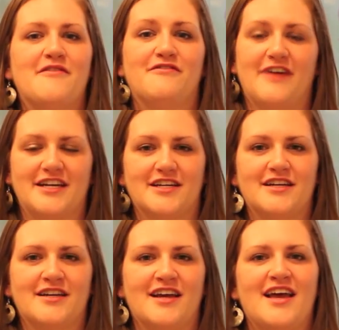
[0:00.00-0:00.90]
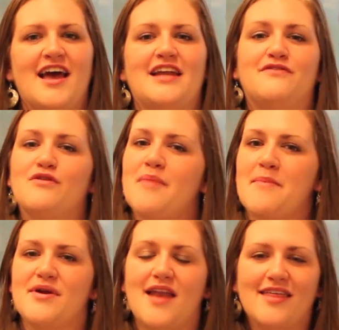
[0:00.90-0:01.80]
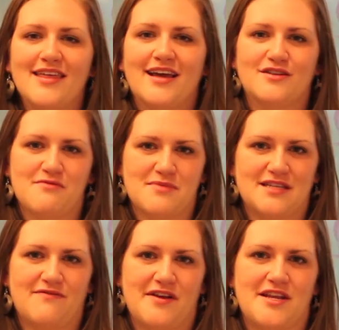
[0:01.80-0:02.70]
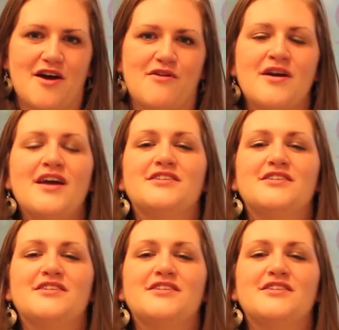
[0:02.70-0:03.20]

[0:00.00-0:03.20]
fighter. And if you remember nothing else from this video,